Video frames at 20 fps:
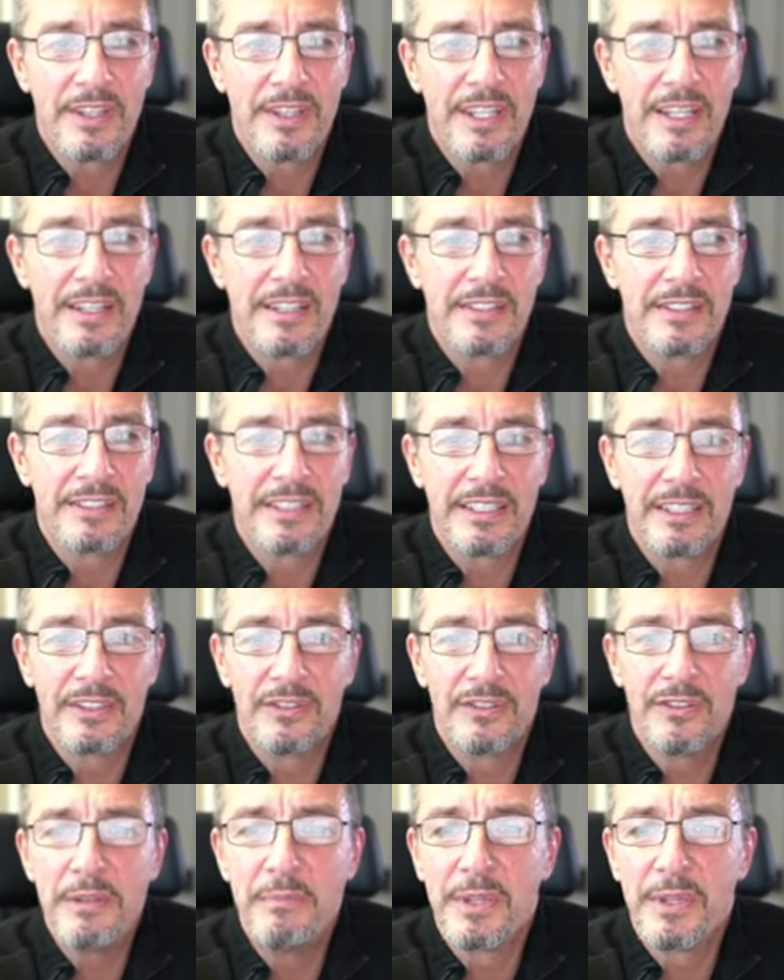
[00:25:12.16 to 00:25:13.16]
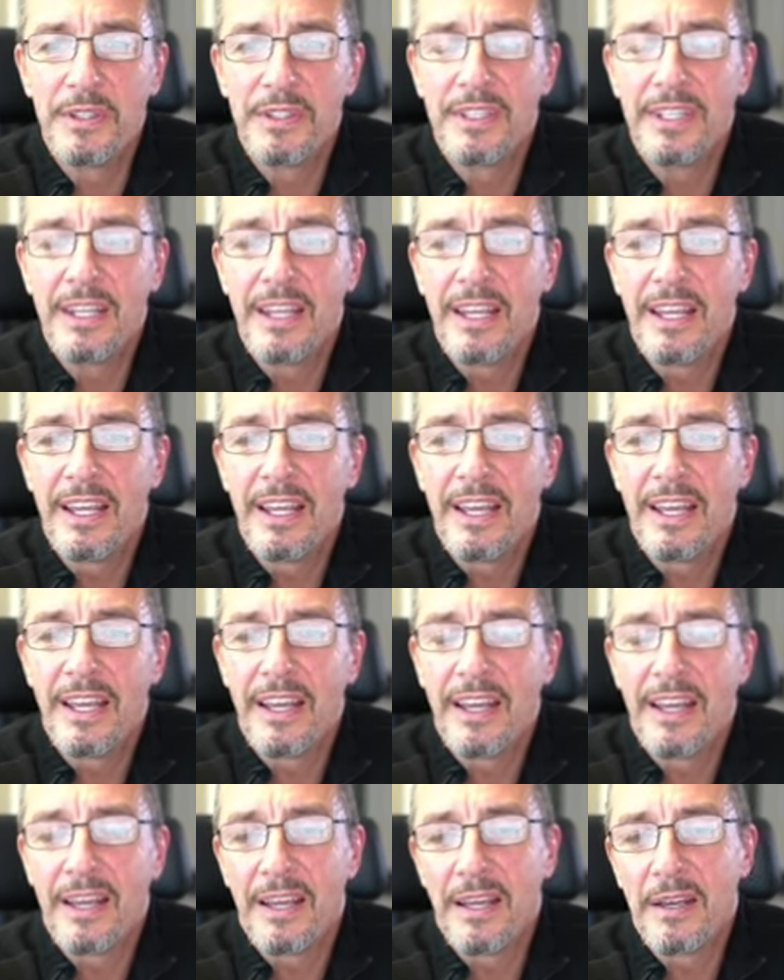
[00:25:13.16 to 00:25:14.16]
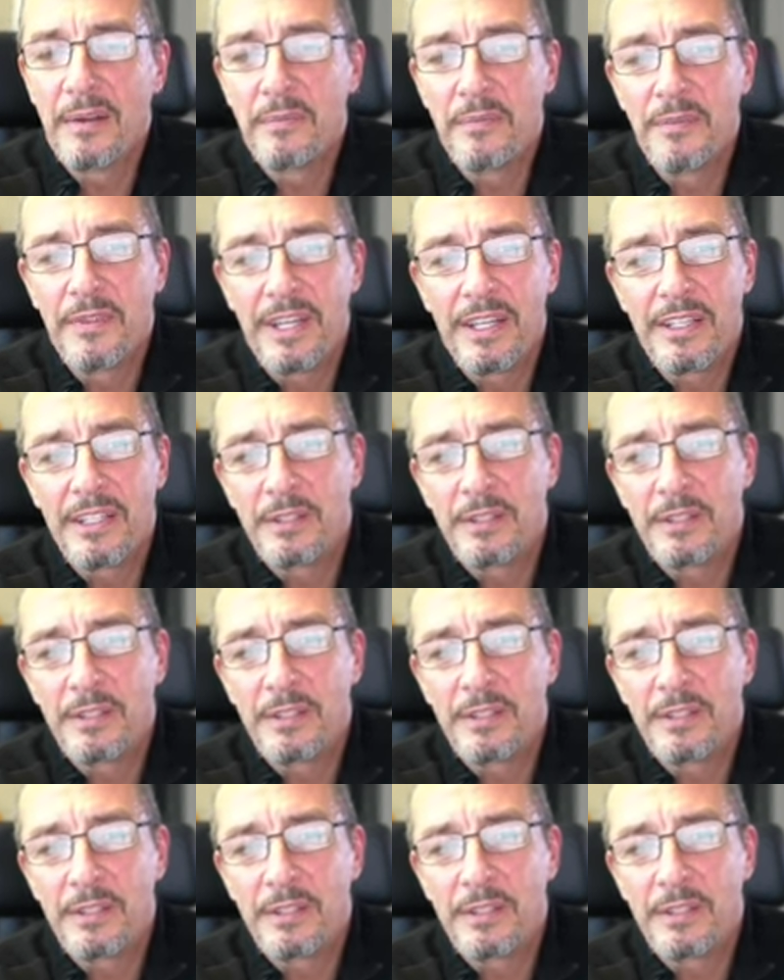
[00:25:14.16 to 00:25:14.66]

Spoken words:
that is an agreement, that